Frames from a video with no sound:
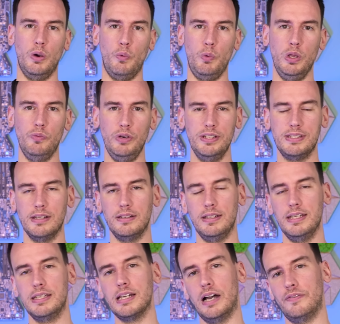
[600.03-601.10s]
We
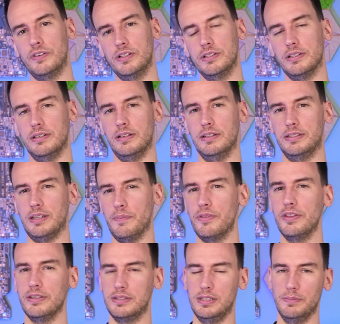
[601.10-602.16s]
recently covered uh,
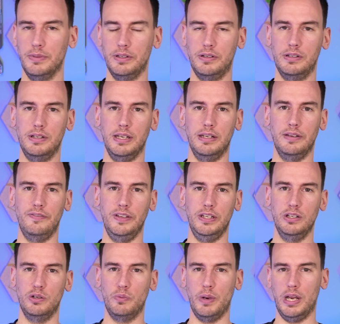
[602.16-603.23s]
something similar in a
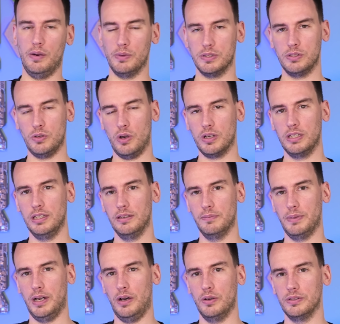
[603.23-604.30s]
video where I was talking
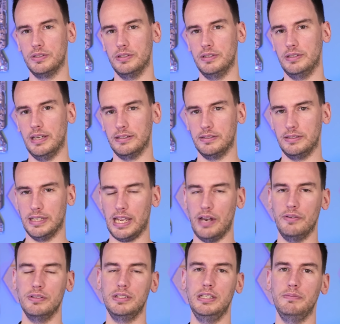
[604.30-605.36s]
about that the
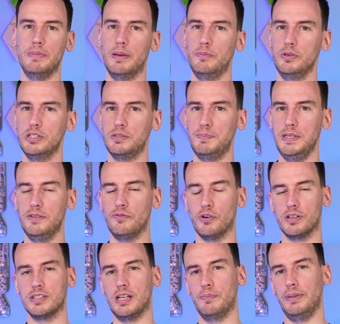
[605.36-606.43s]
guaranteed memory speed, for
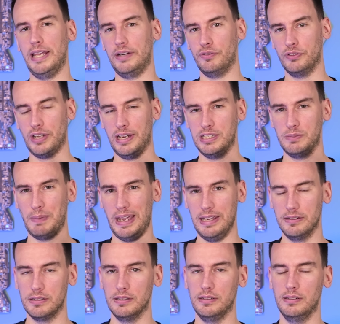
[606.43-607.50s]
example, advertised by
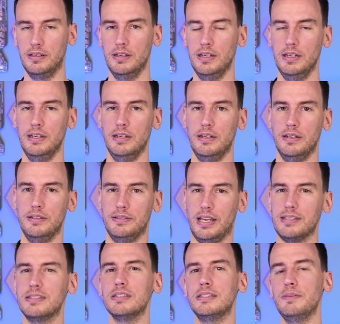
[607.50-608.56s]
Intel,
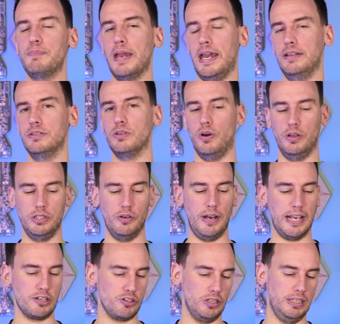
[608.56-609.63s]
doesn't depend on your
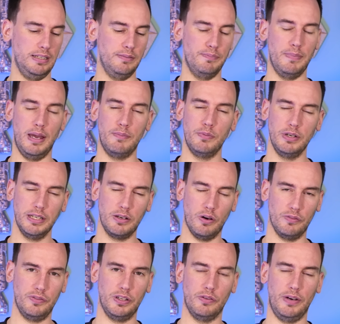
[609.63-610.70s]
actually memory
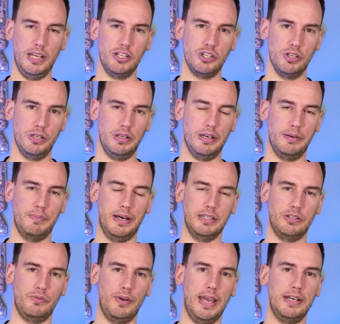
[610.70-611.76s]
configuration,
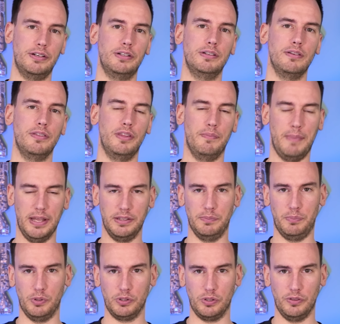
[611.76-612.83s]
but rather the
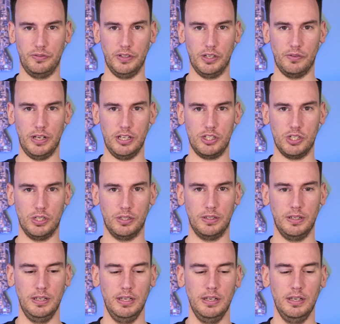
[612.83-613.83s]
motherboard configuration.